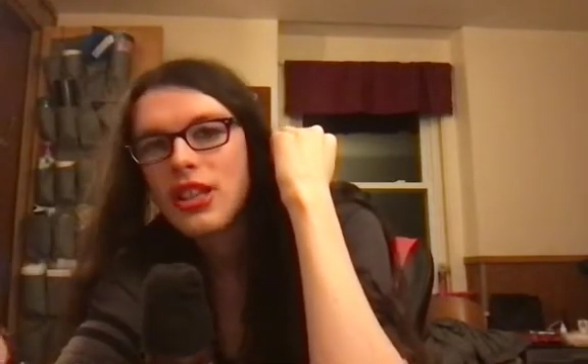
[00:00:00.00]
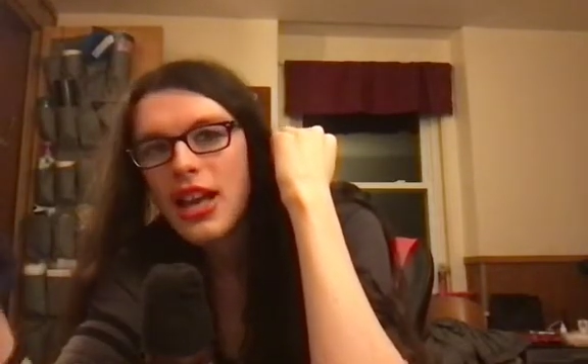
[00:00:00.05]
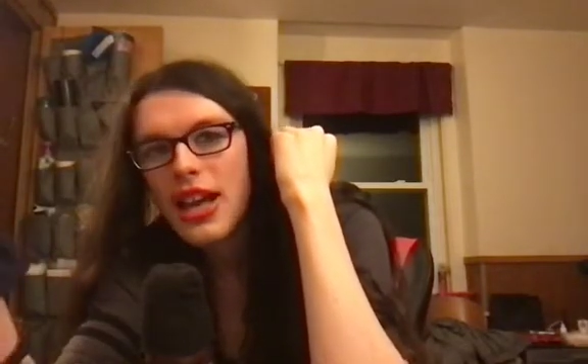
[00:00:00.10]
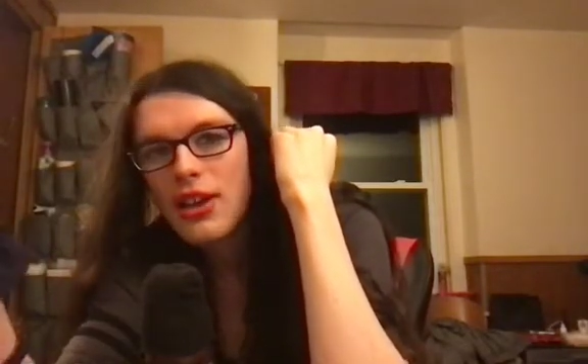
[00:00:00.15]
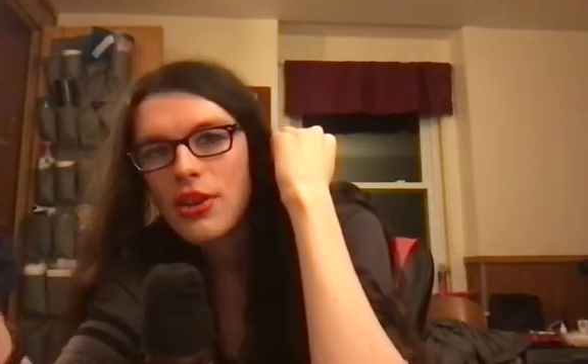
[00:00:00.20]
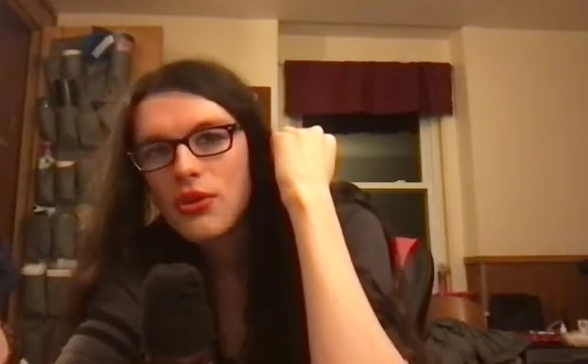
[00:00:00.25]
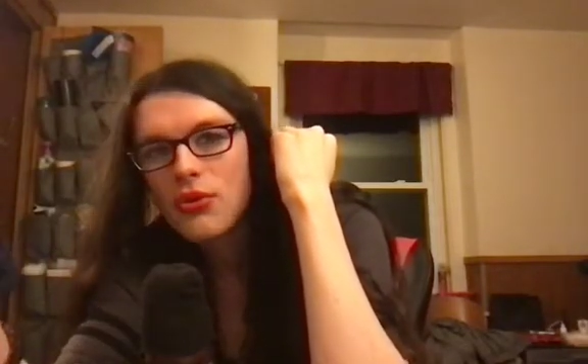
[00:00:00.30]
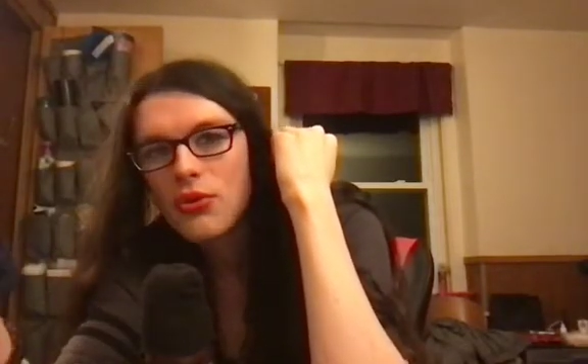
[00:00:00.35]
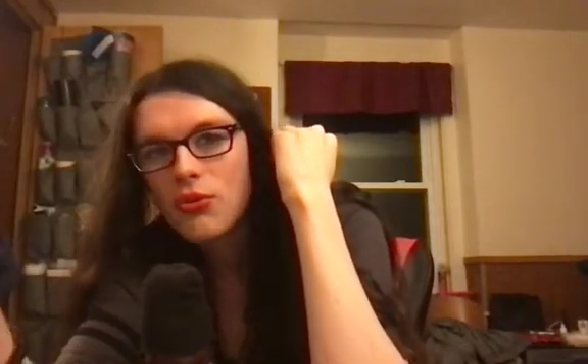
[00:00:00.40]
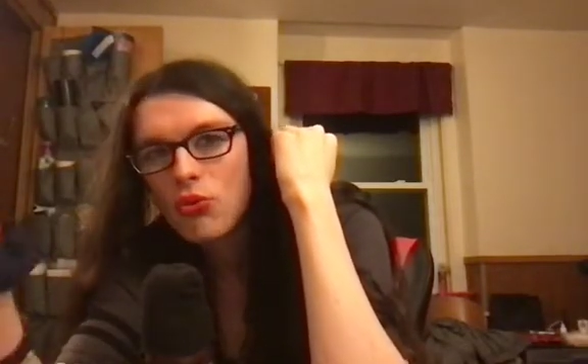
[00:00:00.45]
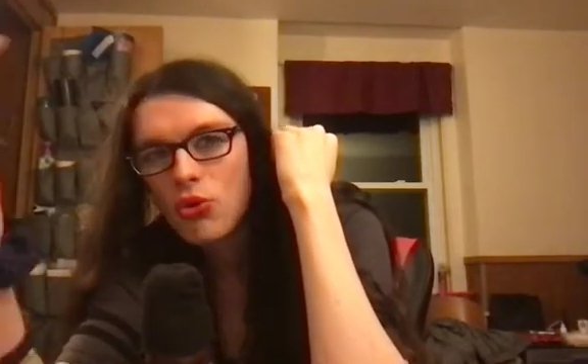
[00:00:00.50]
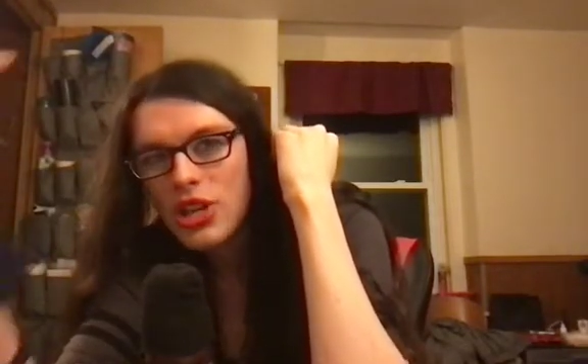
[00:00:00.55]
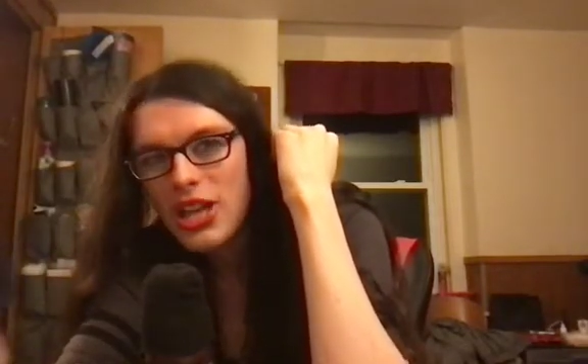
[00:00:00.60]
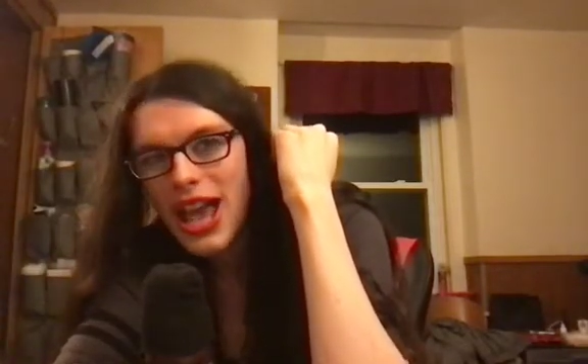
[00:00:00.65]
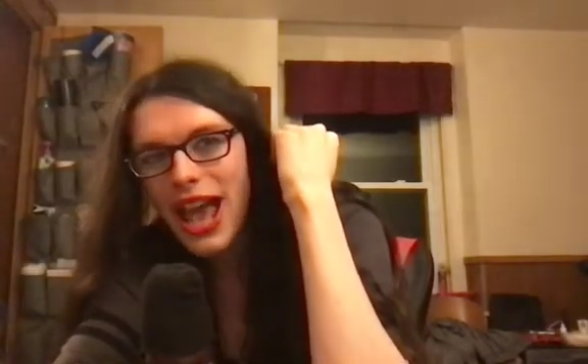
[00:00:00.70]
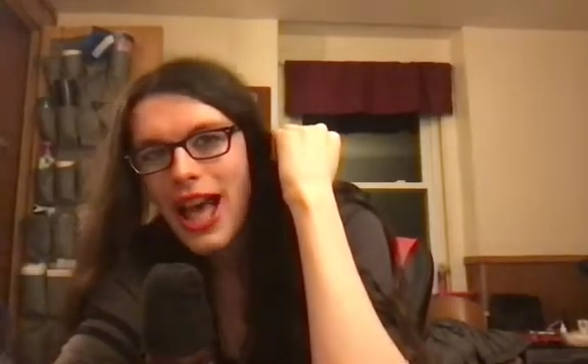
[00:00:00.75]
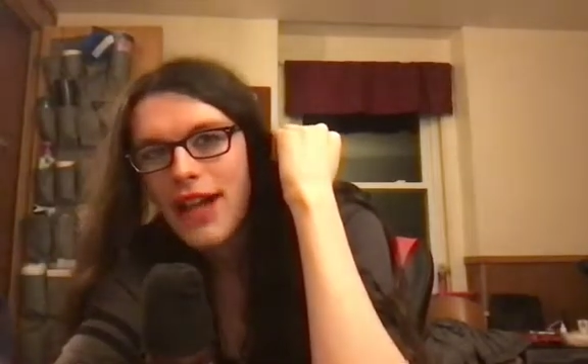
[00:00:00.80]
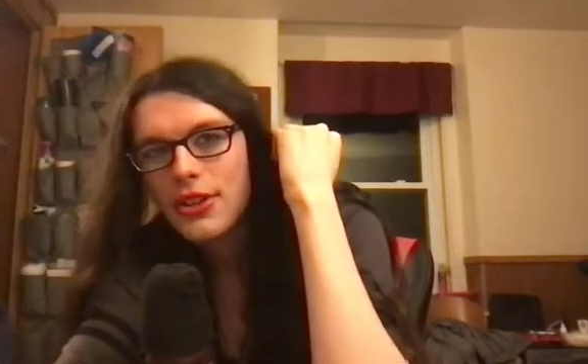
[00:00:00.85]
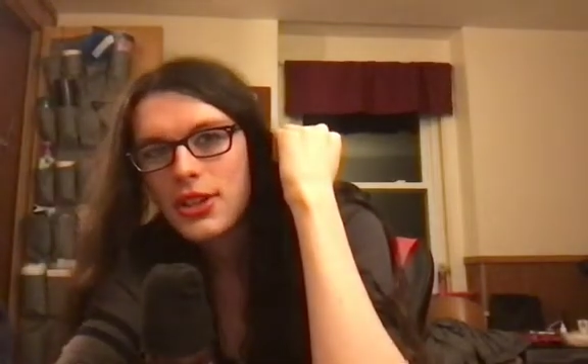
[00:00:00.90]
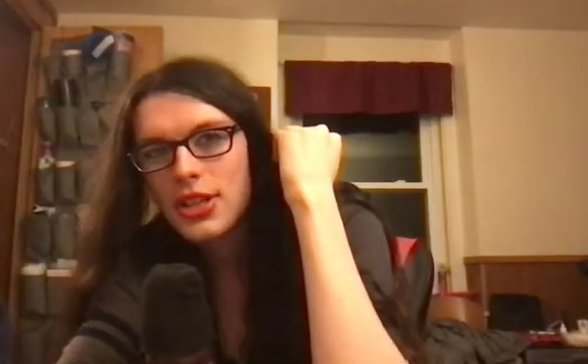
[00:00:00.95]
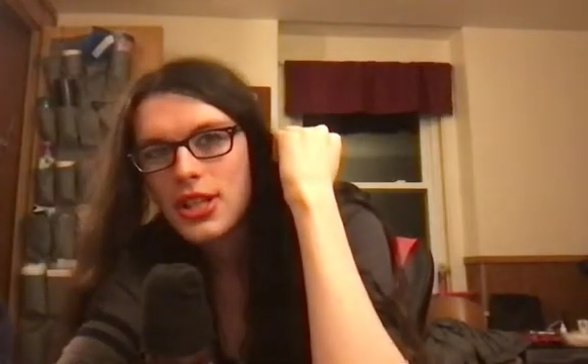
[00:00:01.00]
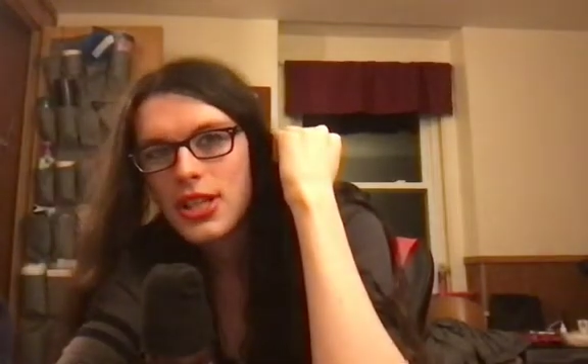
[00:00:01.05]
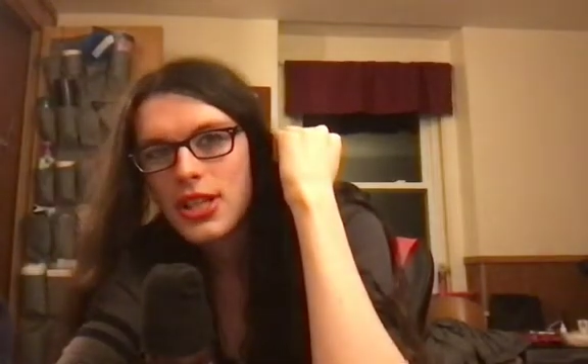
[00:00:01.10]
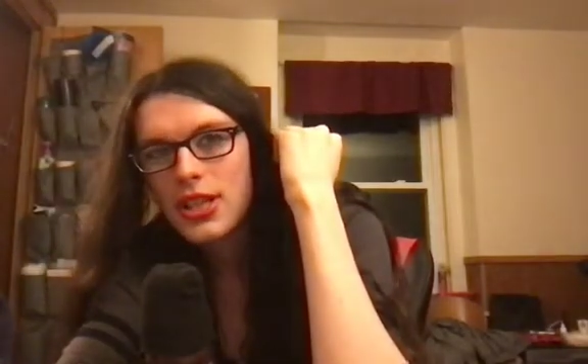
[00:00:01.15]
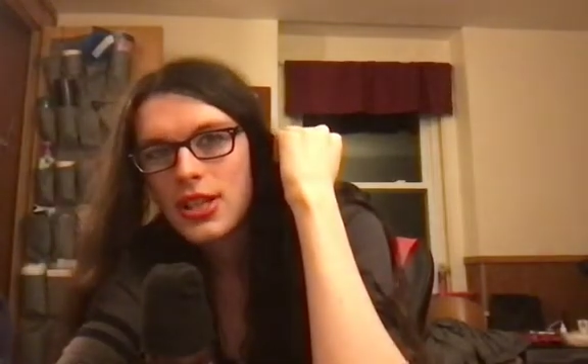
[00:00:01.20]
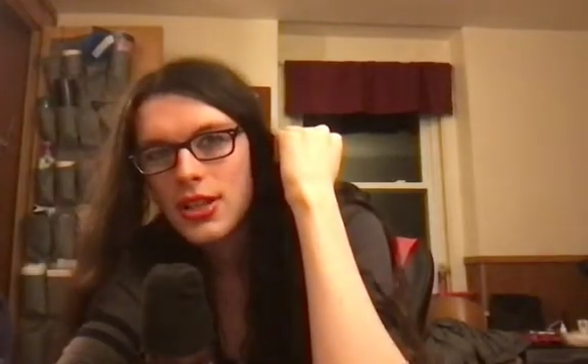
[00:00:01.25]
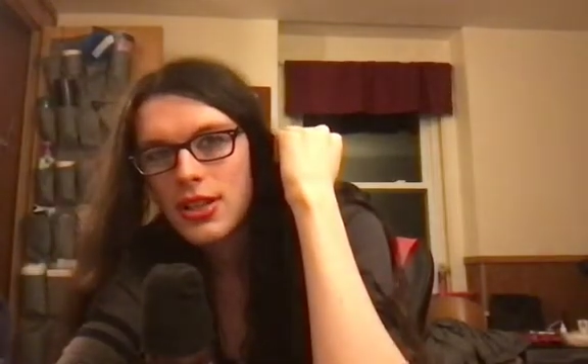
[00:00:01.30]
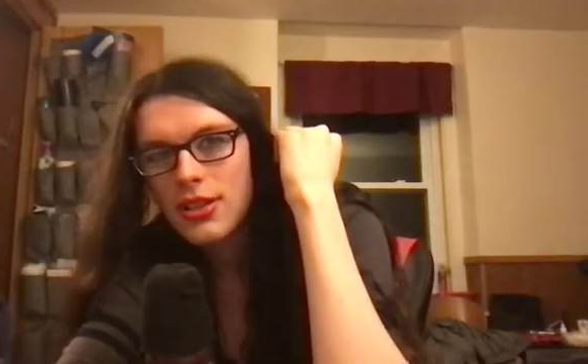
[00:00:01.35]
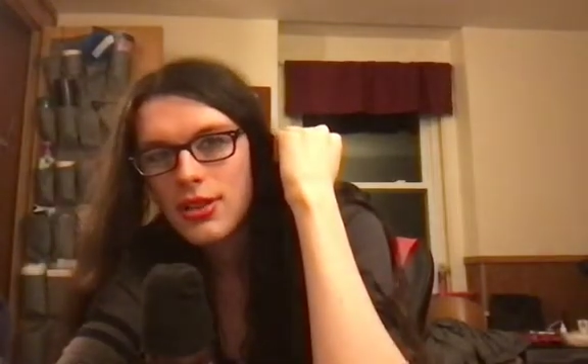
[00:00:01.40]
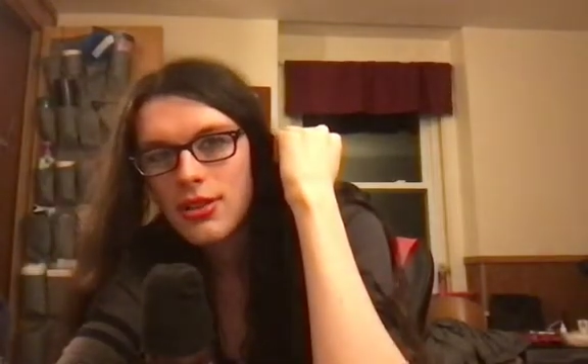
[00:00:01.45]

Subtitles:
at reality.